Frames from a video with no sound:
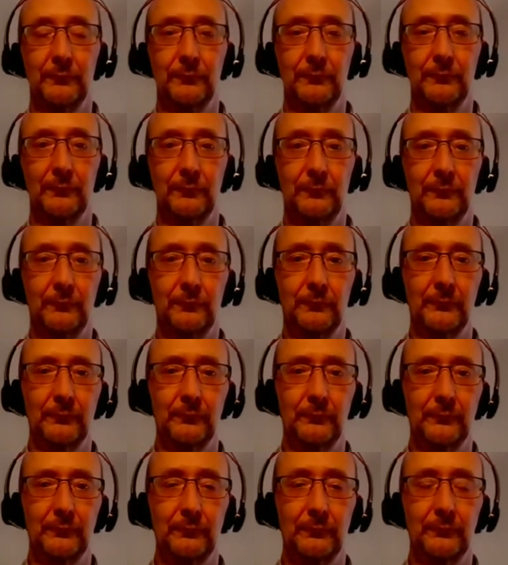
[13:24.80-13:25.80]

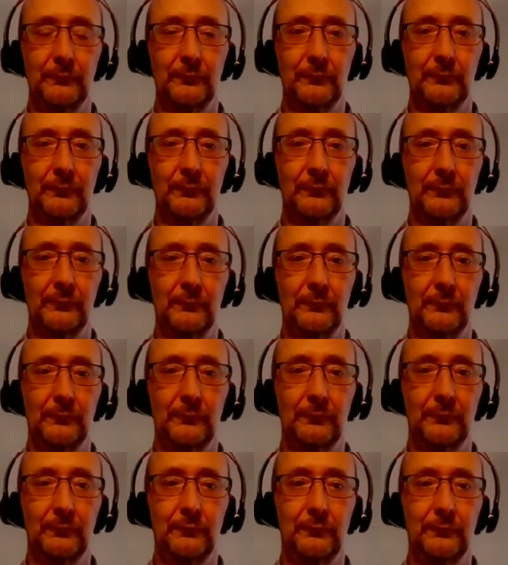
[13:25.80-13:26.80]

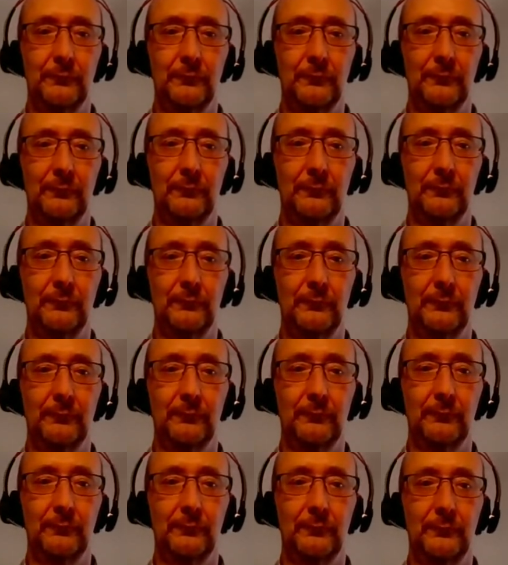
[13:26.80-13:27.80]

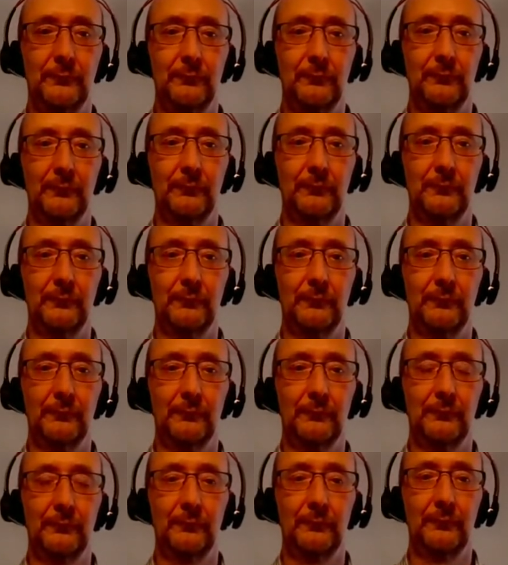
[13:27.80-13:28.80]

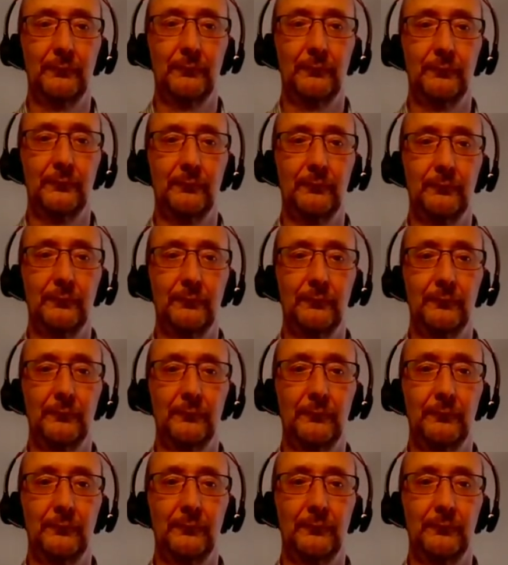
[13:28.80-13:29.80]

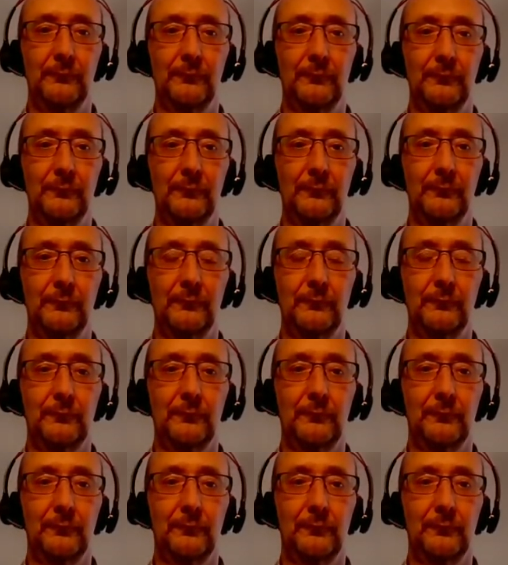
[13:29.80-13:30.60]
(not speaking)